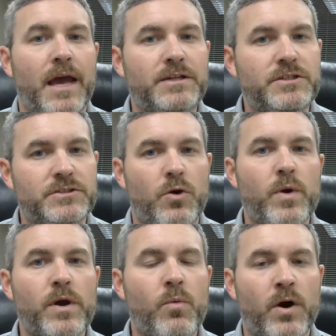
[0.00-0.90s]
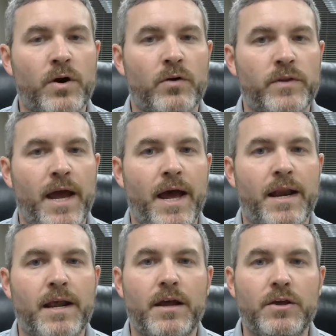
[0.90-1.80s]
And just a quick word on
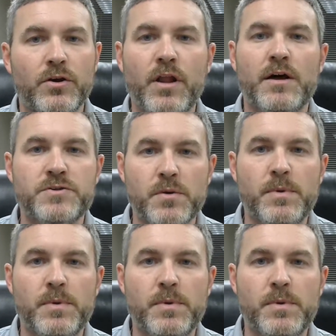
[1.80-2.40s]
that, you'll also